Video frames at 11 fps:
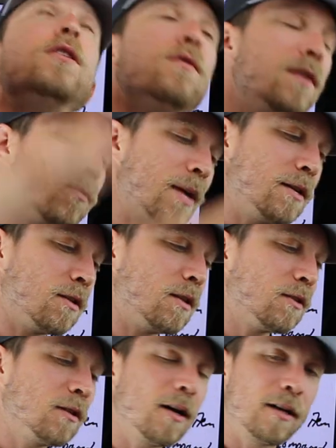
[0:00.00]
U V rays of the
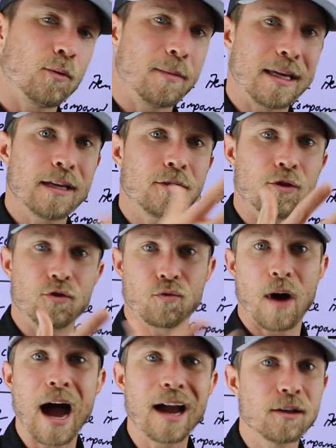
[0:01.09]
sun and will begin to
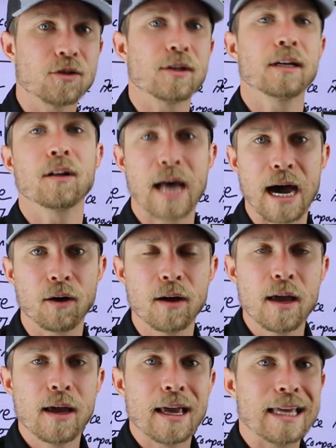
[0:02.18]
dry the shingle out.
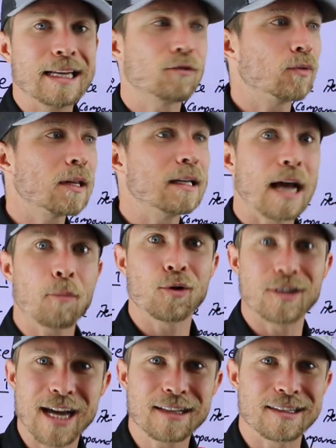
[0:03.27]
And it's really not
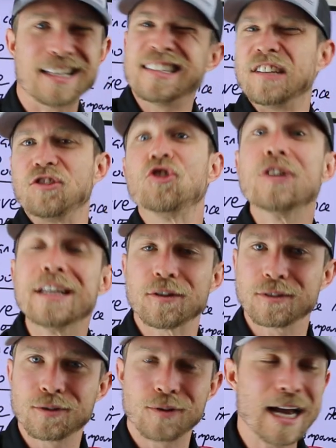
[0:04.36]
protected, it's its
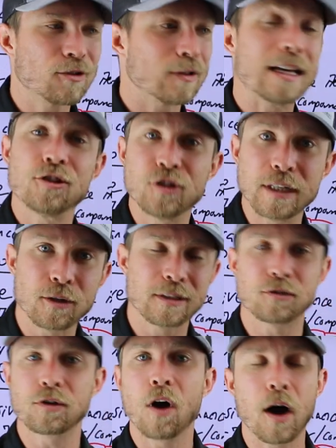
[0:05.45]
shield, right? So that shield
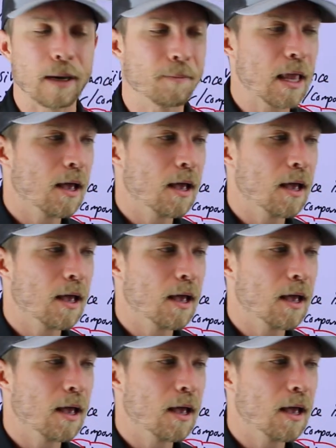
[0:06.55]
is gone.